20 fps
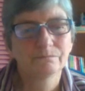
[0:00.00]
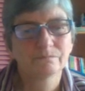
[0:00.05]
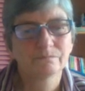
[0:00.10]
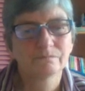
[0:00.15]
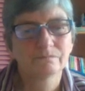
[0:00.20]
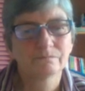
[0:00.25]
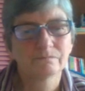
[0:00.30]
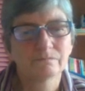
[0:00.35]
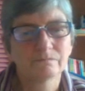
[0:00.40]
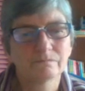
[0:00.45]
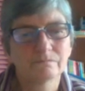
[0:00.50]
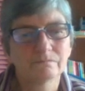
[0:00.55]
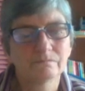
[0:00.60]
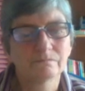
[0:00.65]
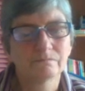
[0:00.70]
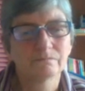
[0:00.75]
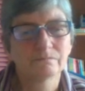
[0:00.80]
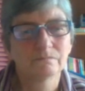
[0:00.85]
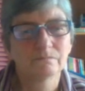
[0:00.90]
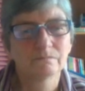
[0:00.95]

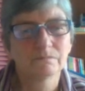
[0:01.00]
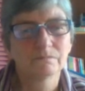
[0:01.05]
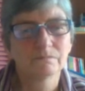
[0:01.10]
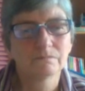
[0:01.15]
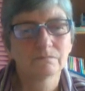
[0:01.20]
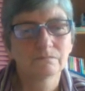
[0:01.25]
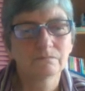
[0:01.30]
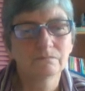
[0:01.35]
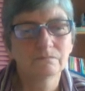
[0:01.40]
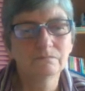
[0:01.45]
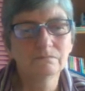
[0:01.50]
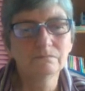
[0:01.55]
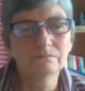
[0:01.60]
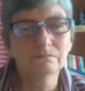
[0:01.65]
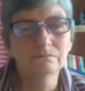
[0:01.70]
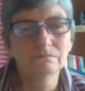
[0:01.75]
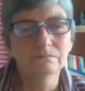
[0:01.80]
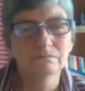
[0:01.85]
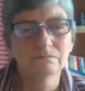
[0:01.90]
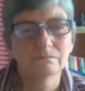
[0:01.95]

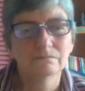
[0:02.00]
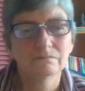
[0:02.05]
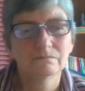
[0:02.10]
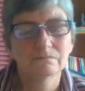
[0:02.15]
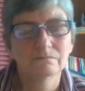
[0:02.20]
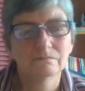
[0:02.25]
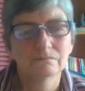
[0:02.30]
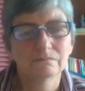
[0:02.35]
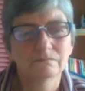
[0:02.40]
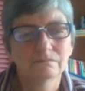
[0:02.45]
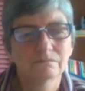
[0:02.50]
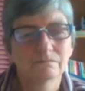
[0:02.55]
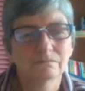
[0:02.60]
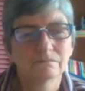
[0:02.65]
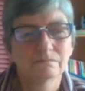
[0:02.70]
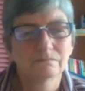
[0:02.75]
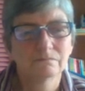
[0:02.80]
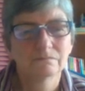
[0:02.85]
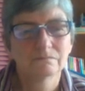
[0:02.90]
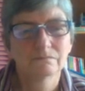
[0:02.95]

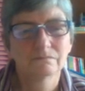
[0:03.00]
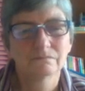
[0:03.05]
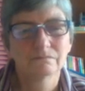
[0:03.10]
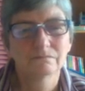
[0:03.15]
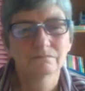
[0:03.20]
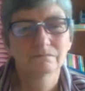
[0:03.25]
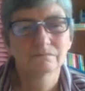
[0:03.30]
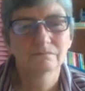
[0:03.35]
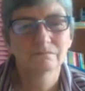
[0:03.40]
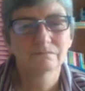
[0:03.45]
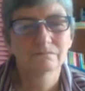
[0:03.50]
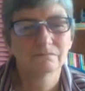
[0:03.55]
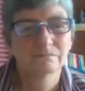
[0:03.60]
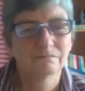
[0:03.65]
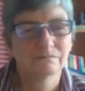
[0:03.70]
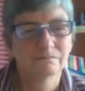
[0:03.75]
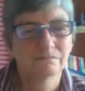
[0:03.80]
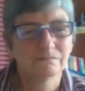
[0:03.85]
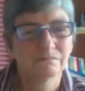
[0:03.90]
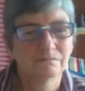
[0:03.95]

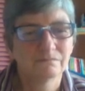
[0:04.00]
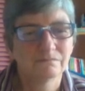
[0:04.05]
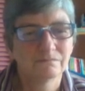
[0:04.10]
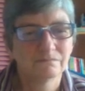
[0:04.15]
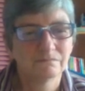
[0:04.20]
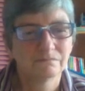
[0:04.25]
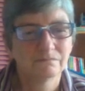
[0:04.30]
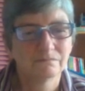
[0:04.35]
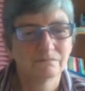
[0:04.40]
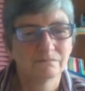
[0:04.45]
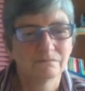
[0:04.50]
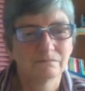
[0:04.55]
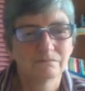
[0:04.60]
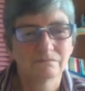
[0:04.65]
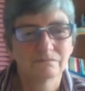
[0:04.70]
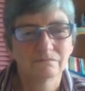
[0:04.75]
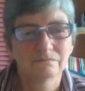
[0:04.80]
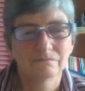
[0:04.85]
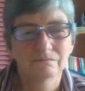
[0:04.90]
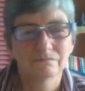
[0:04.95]

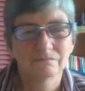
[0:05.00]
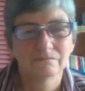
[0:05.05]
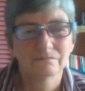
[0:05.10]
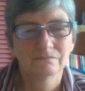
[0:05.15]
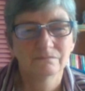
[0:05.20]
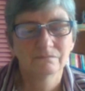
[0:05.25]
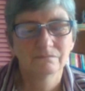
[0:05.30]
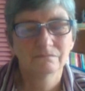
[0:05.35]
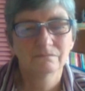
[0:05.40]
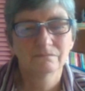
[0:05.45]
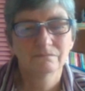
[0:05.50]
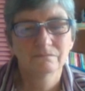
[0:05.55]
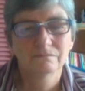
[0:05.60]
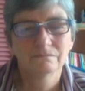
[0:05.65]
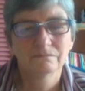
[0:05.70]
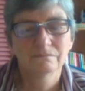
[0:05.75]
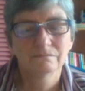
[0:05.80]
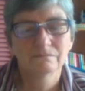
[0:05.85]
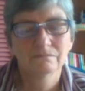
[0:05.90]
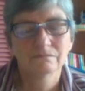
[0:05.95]

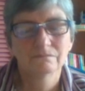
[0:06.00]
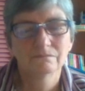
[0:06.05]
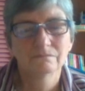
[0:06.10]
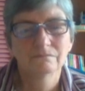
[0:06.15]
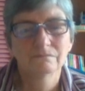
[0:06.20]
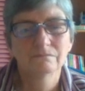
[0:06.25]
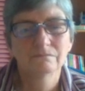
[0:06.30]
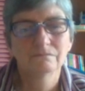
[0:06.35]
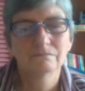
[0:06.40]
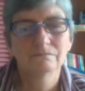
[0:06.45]
(not speaking)